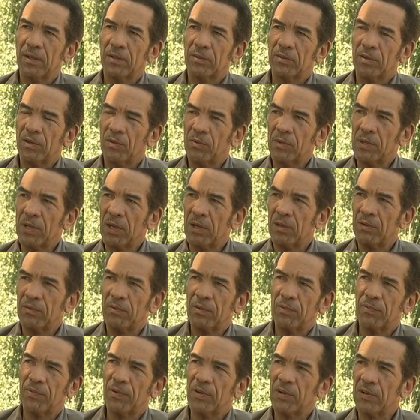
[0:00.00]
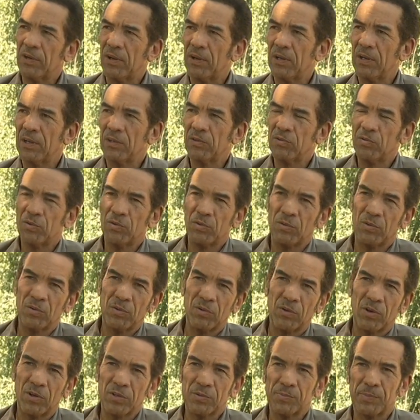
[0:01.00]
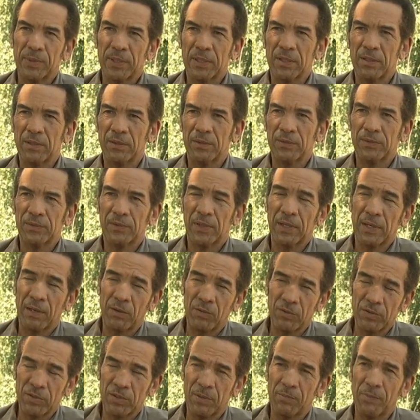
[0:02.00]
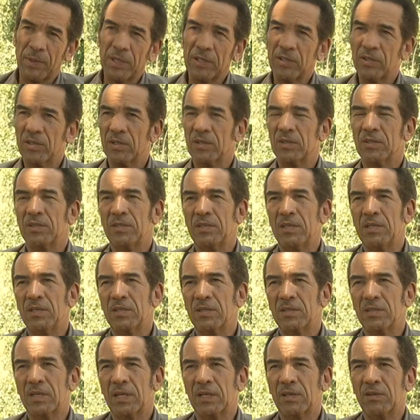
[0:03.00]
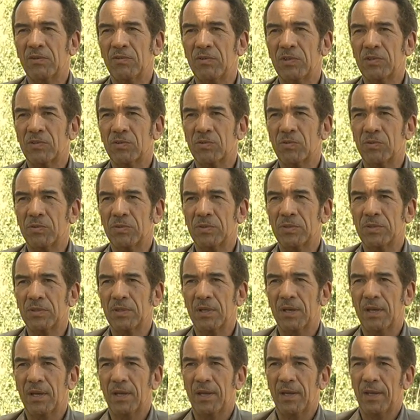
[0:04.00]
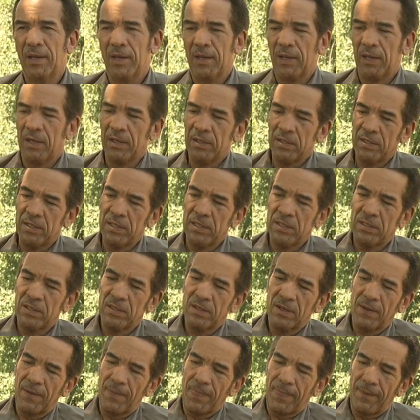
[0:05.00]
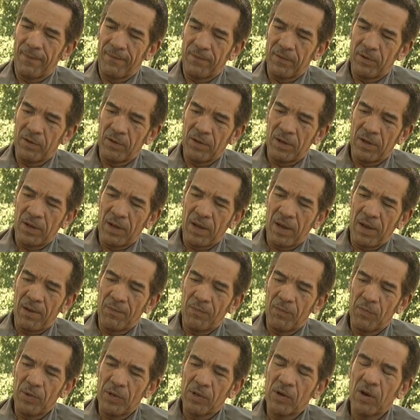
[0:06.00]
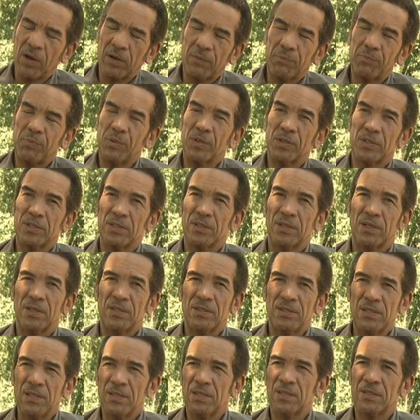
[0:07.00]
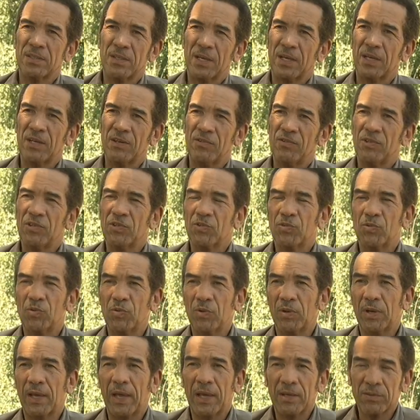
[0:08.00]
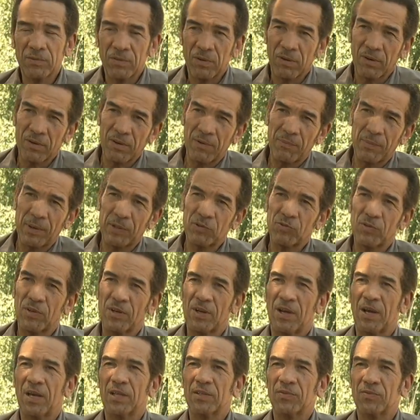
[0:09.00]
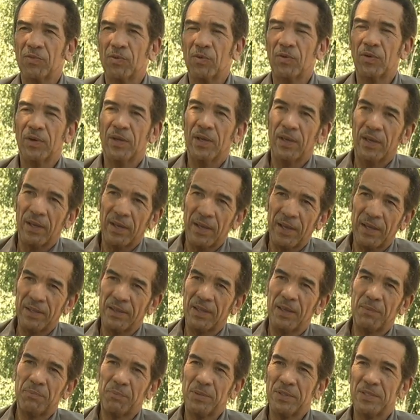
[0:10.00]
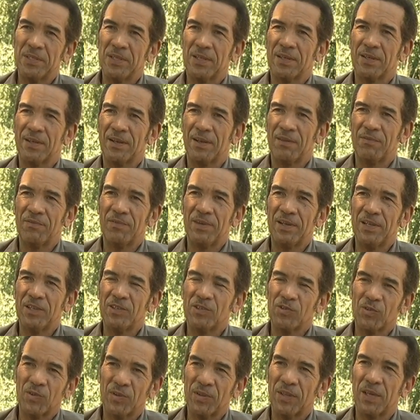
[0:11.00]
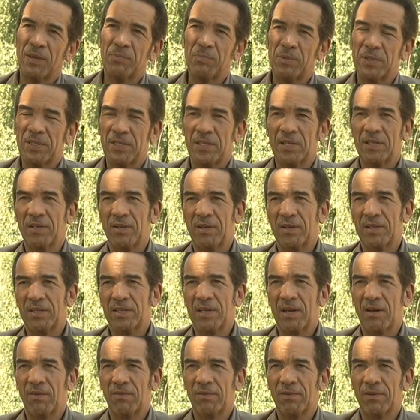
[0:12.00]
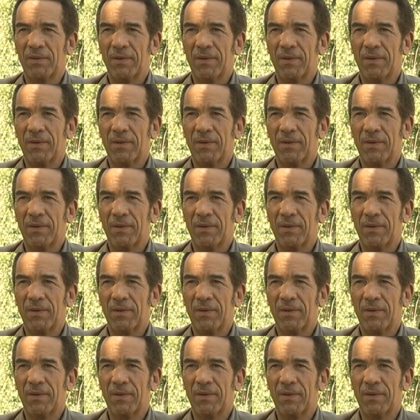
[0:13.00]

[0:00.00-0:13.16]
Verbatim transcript: So when I referred earlier to hospitals, and I also mentioned senior secondary schools, indeed, um, we can't put a senior secondary school, as a lot of Botswana ask for, in their particular village or their particular town.